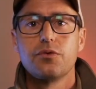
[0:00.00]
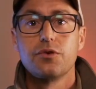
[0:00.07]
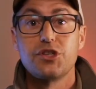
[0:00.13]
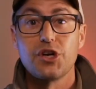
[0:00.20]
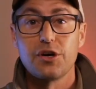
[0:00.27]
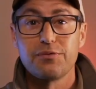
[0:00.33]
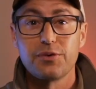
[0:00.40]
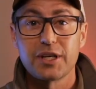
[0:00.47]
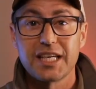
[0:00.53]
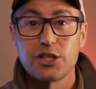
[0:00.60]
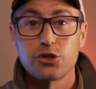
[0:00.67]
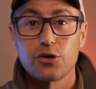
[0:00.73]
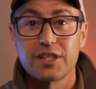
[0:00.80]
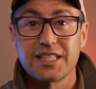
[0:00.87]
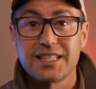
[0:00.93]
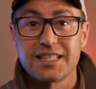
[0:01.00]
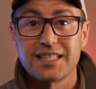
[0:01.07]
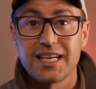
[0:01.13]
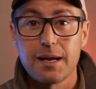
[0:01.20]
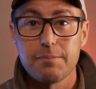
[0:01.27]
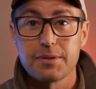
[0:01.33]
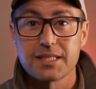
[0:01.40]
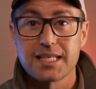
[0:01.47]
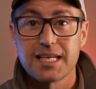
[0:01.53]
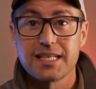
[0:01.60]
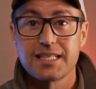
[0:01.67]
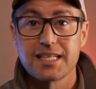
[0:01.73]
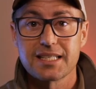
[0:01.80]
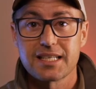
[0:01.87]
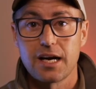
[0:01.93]
Don't forget your 10%
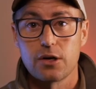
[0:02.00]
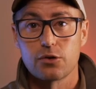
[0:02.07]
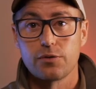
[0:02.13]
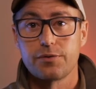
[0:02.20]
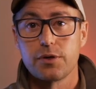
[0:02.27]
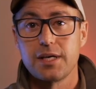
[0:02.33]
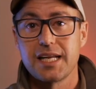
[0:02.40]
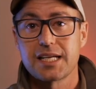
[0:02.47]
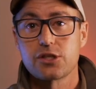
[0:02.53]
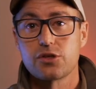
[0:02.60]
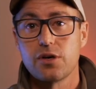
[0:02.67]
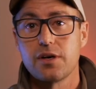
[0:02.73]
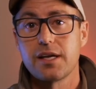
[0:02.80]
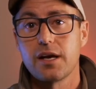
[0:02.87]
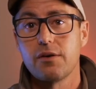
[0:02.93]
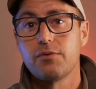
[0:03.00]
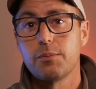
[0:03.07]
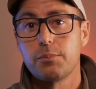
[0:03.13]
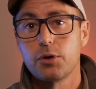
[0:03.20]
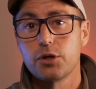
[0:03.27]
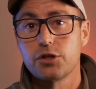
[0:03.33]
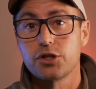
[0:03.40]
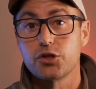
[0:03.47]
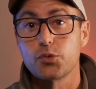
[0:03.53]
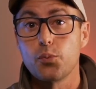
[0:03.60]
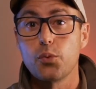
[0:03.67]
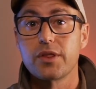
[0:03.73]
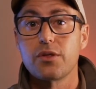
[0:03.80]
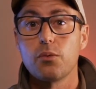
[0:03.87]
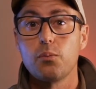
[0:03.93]
discount off your next Sony Alpha purchase
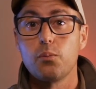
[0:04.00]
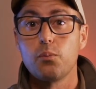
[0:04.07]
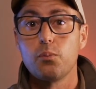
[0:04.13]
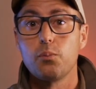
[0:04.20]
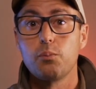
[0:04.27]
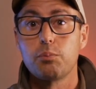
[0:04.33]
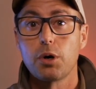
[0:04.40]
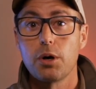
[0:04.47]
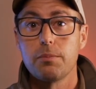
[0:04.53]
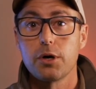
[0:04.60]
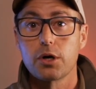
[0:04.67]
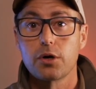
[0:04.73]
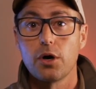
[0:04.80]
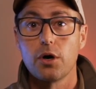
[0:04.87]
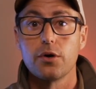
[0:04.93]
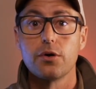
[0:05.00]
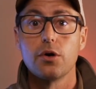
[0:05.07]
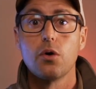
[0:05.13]
with the promo code